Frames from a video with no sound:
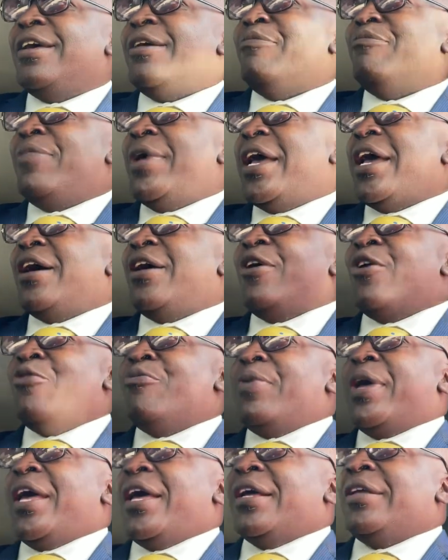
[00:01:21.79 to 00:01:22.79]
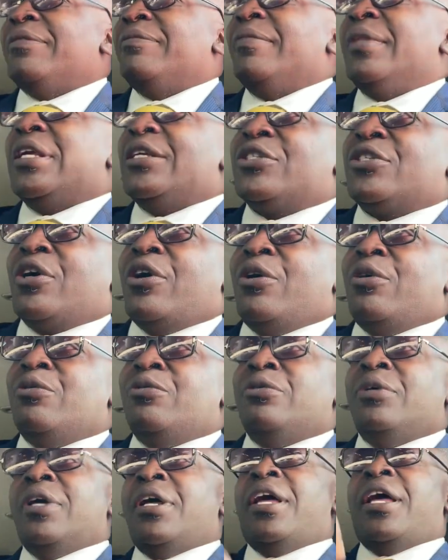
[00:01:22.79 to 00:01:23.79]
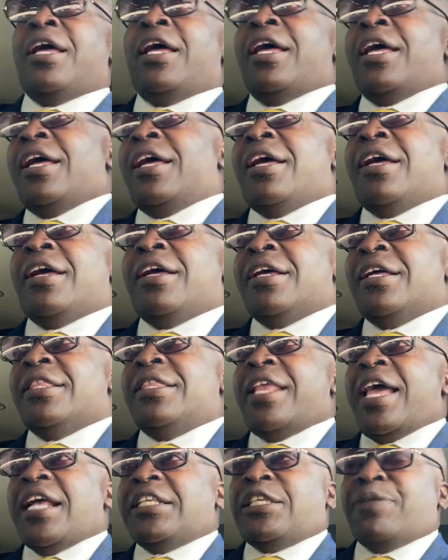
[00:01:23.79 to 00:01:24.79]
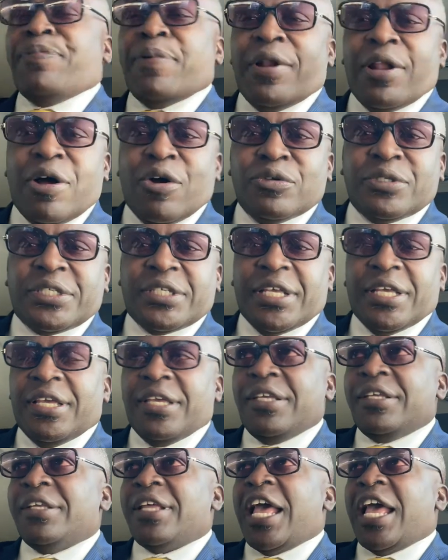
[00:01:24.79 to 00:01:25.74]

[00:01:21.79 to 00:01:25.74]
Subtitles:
Man, oh, man. So Nancy Pelosi